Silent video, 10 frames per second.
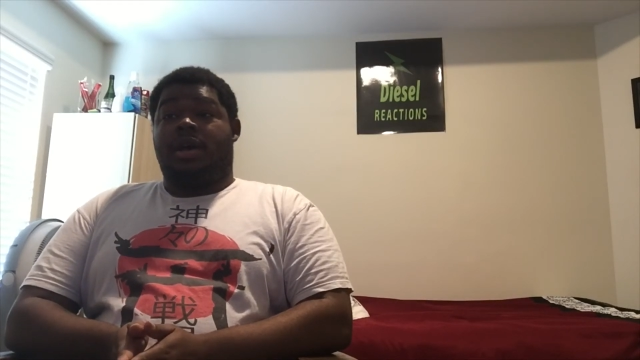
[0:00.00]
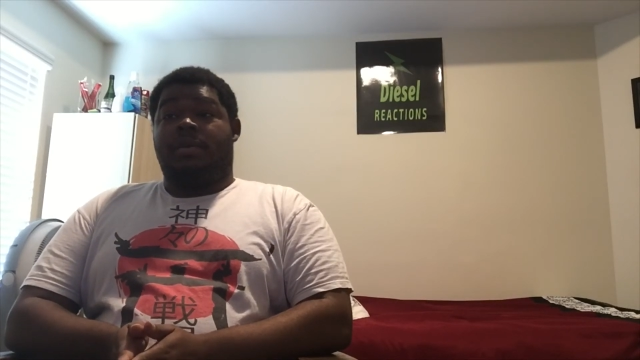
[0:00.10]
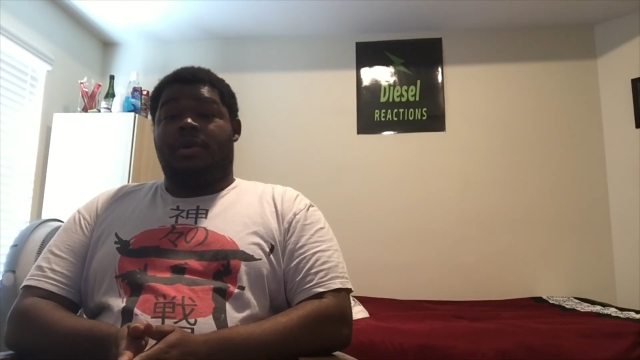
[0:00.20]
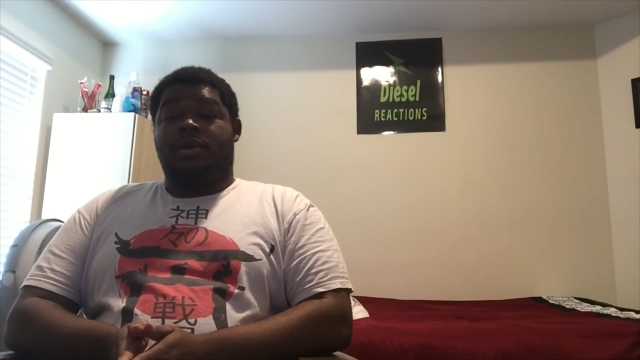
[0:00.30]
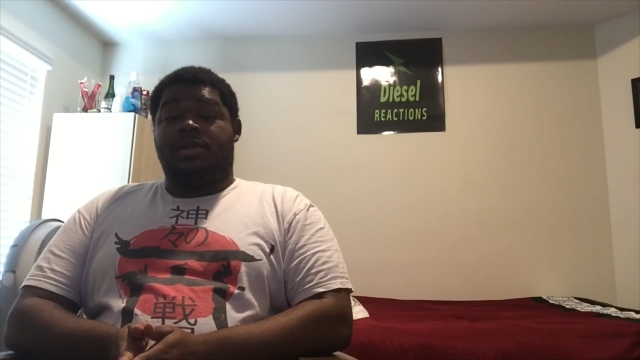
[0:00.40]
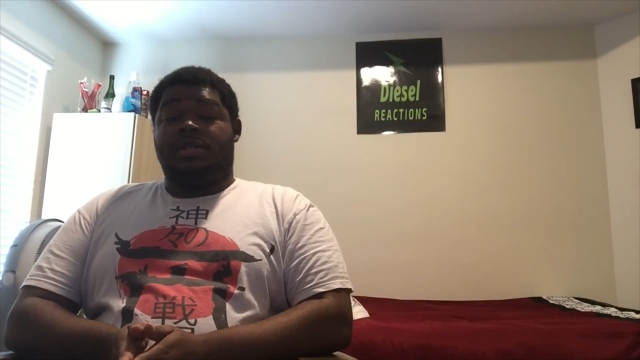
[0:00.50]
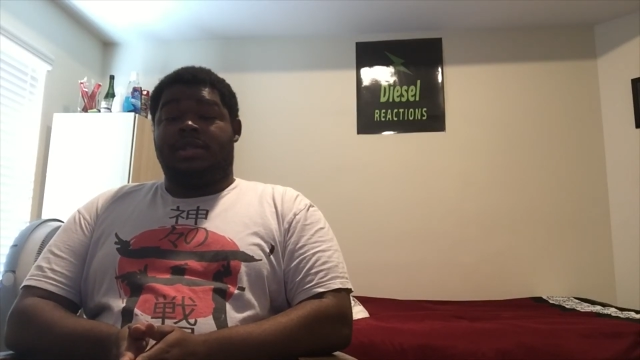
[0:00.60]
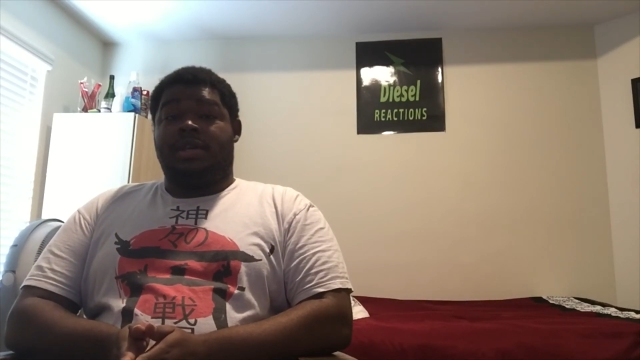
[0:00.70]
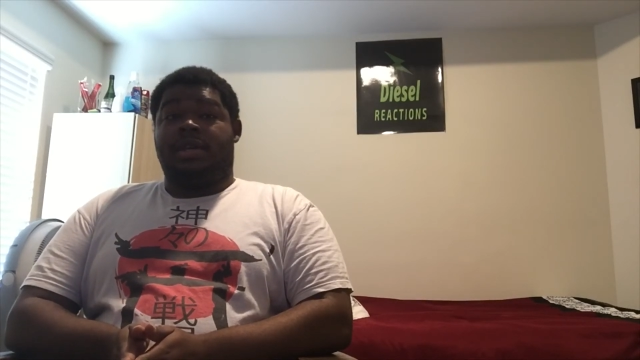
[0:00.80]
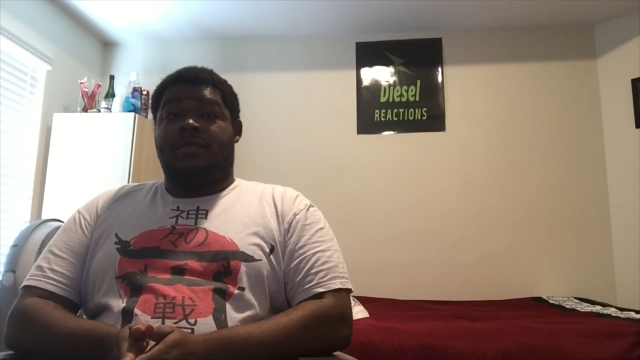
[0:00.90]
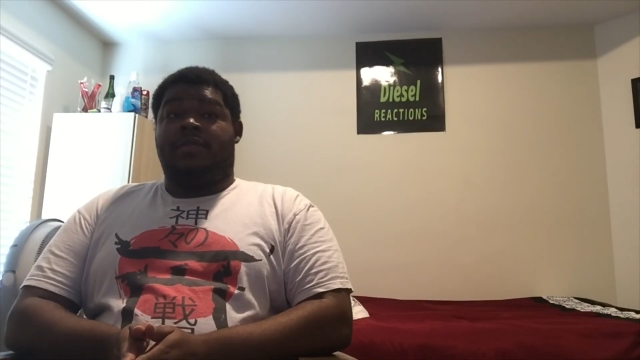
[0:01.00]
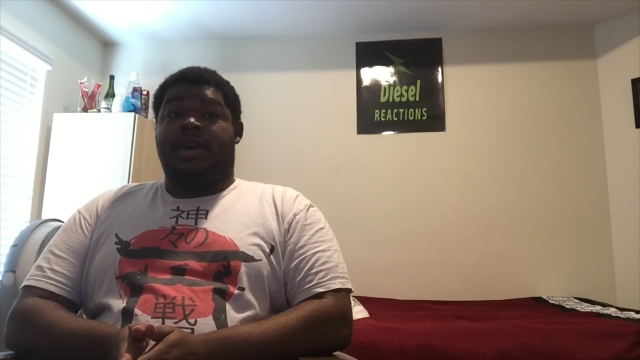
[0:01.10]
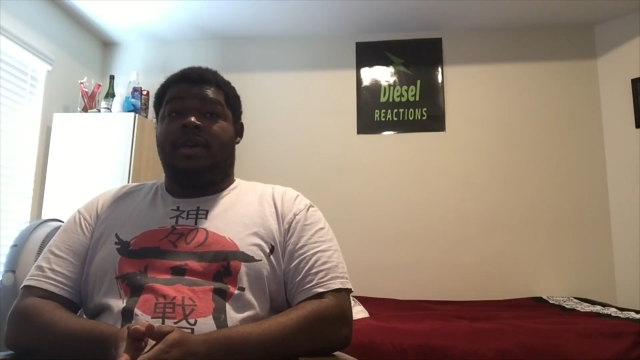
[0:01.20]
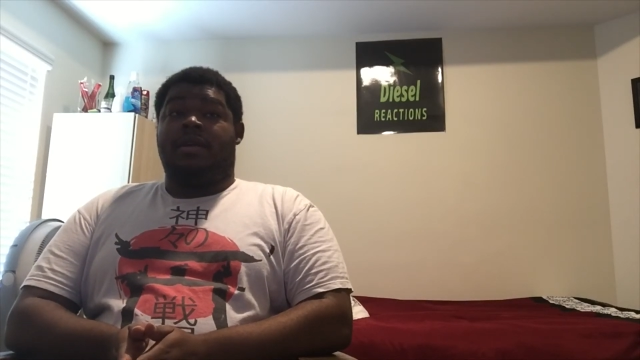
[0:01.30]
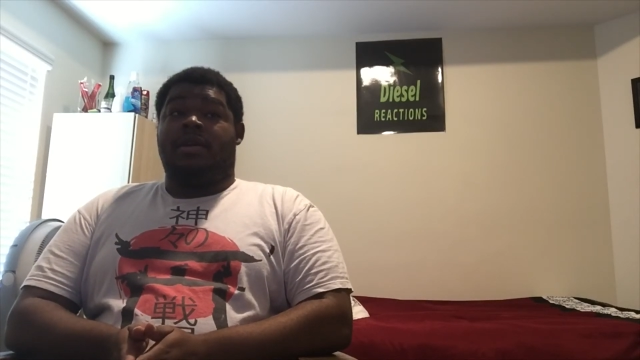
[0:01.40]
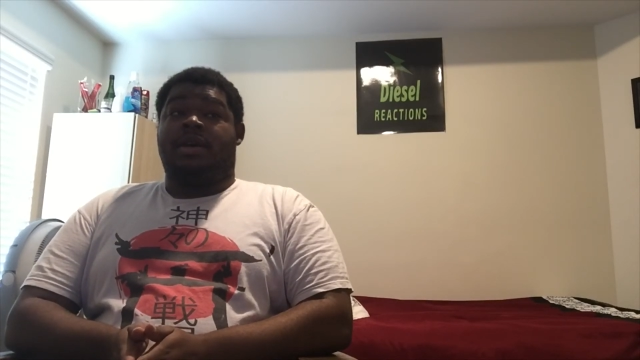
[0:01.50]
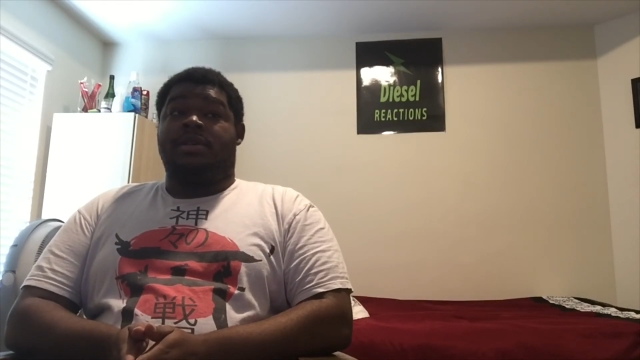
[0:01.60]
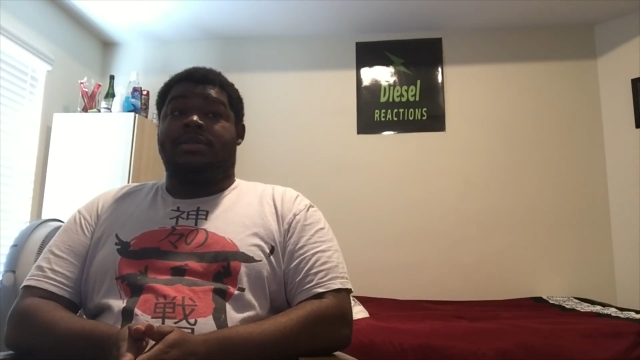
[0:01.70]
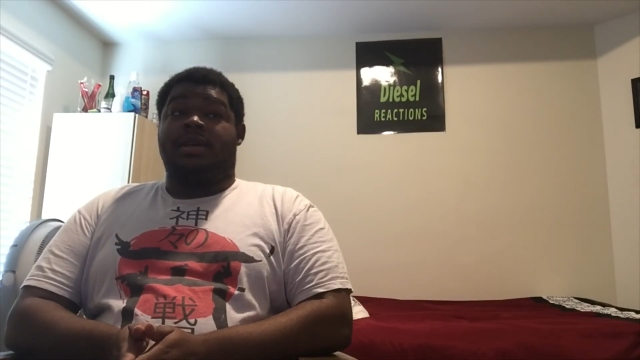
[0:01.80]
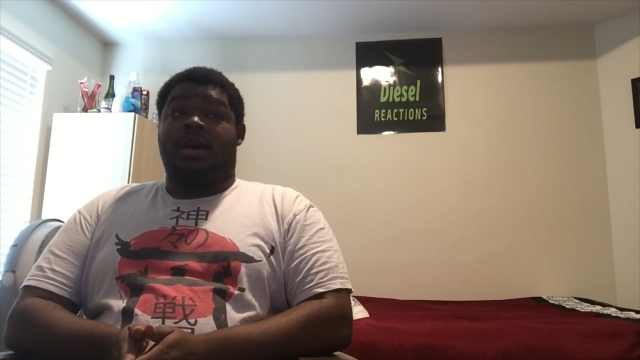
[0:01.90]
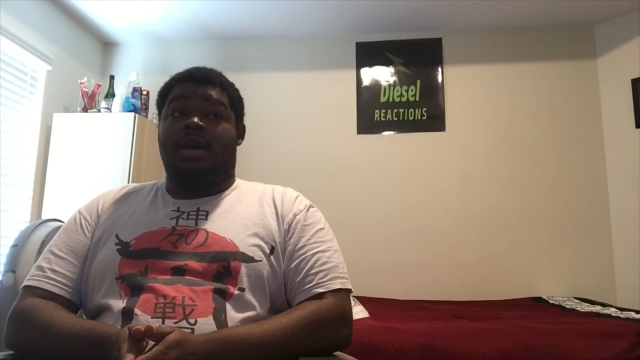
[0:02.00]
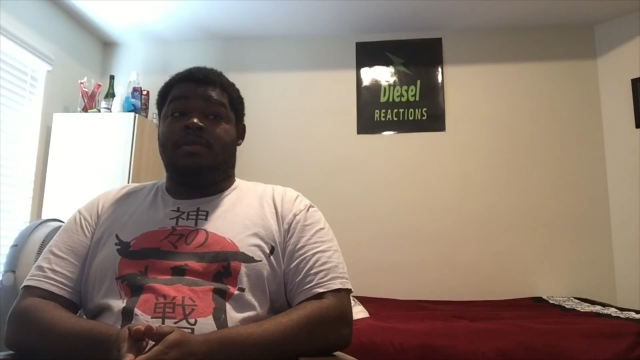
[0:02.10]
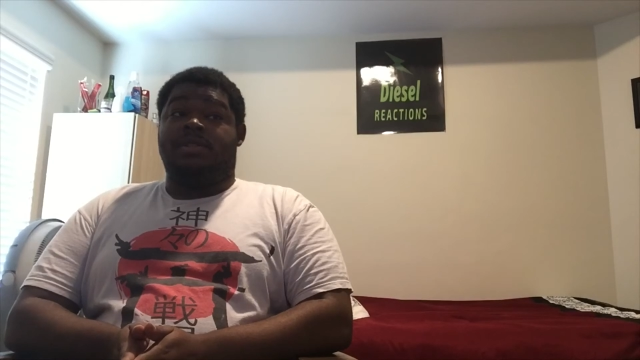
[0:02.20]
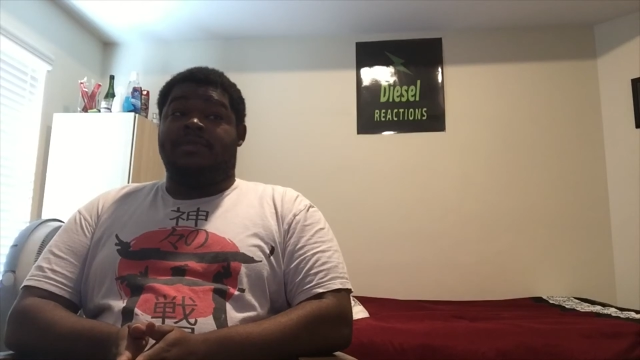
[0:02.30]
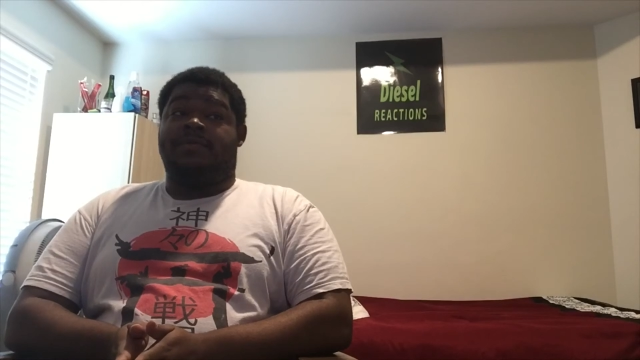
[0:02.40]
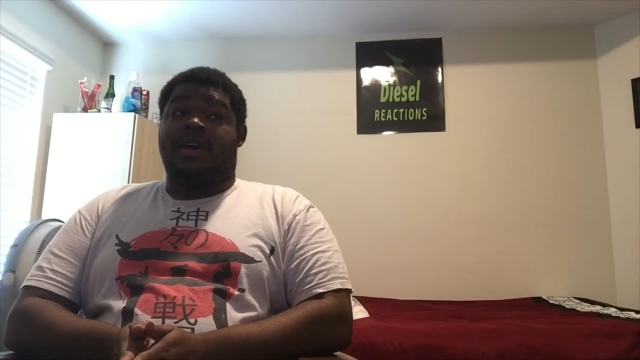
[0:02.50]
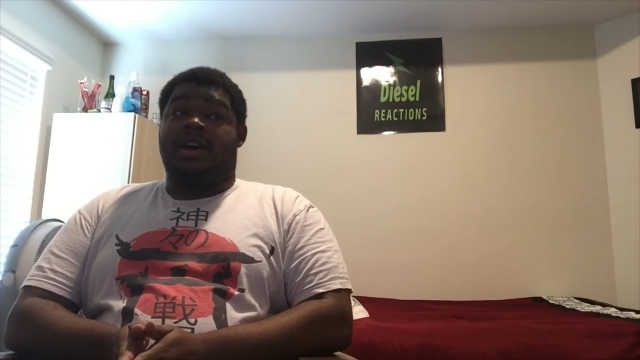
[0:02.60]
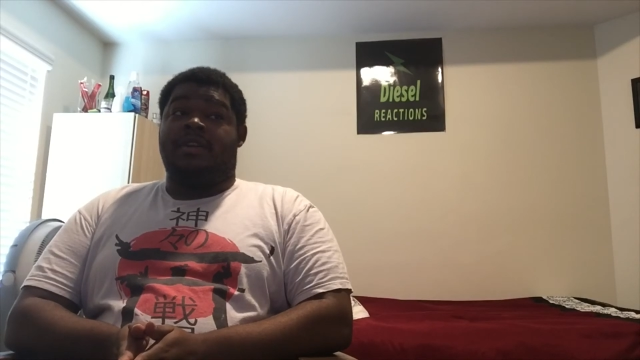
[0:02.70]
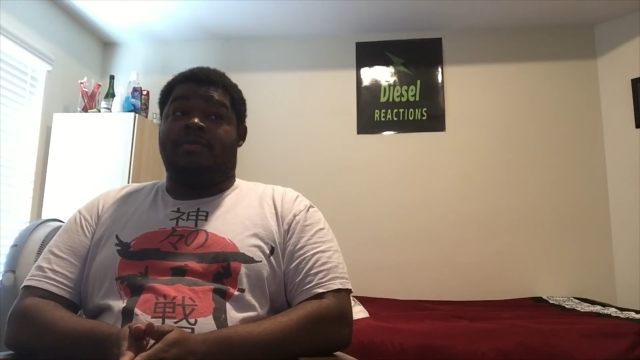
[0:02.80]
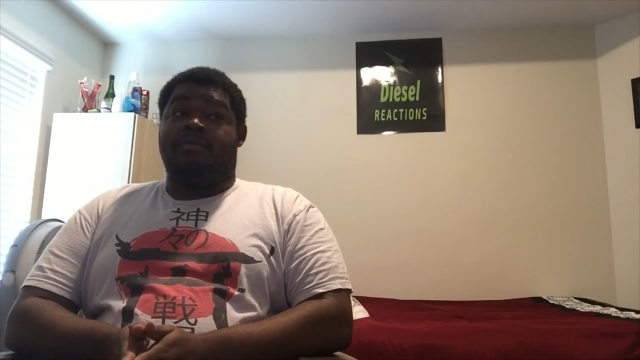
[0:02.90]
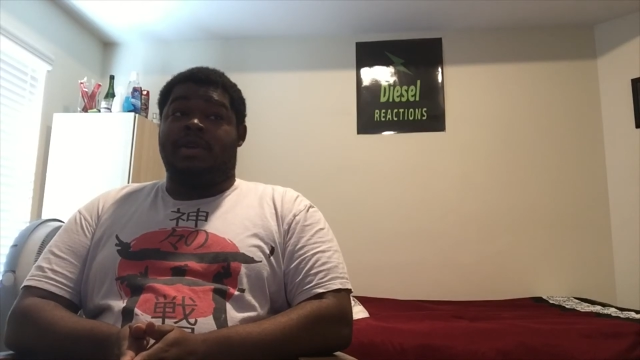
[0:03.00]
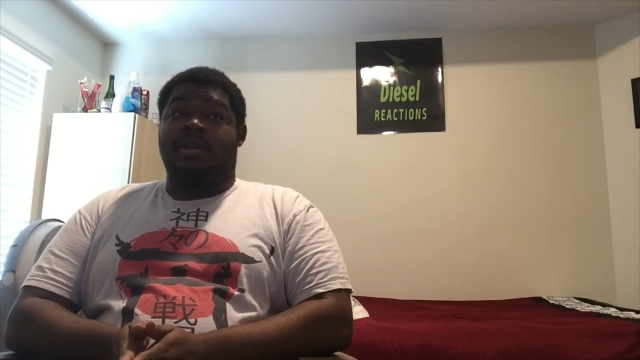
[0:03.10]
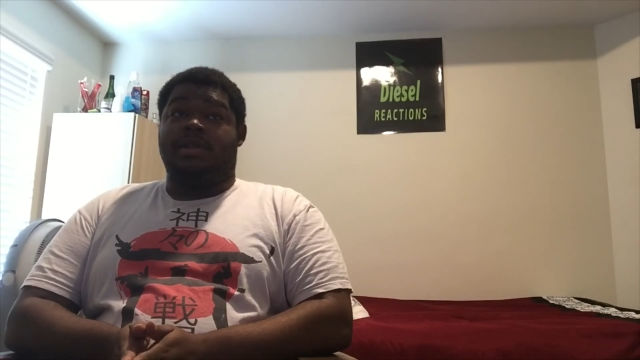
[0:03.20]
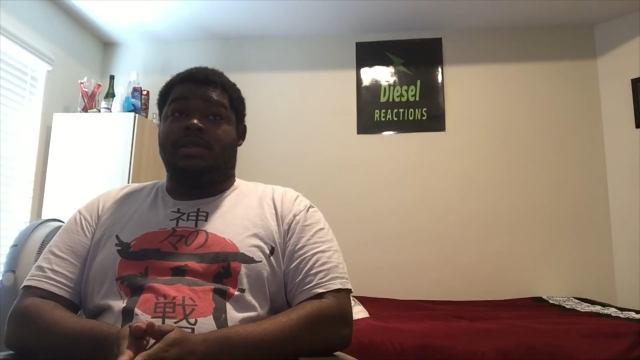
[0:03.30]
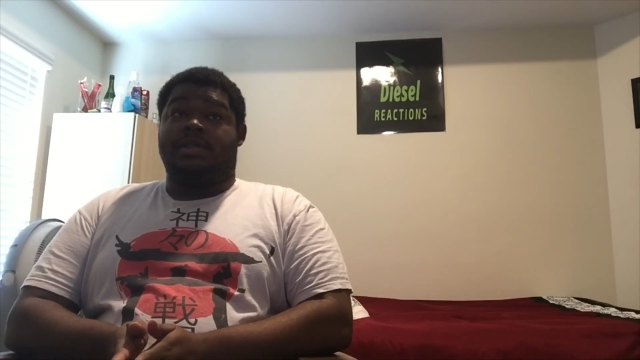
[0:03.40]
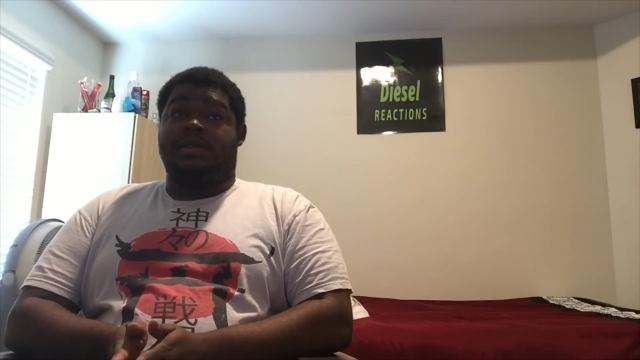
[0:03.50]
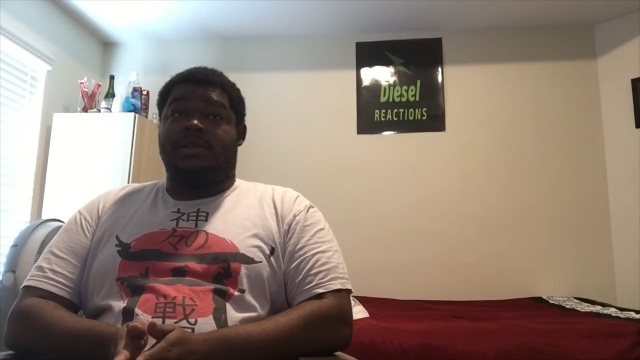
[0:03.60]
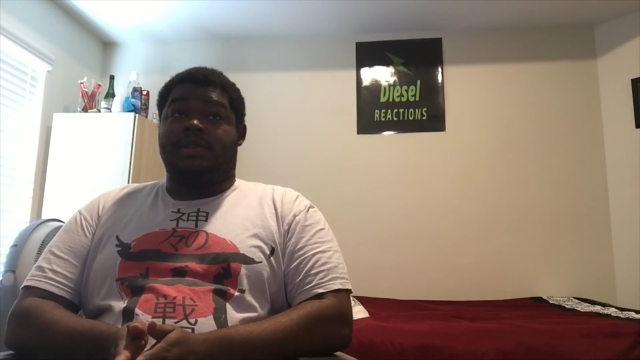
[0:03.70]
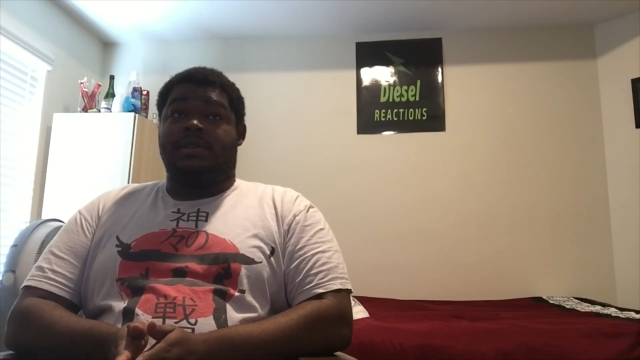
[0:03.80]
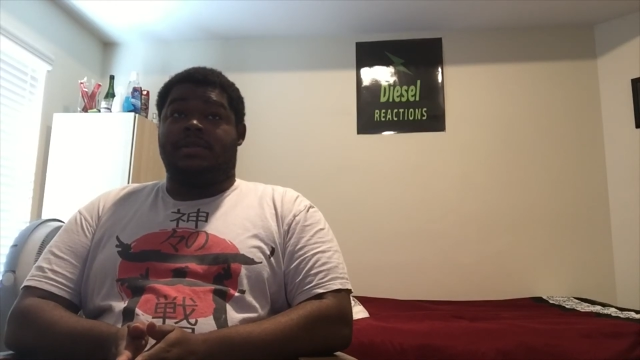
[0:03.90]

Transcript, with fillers: I'm going to see if I can last up to five minutes.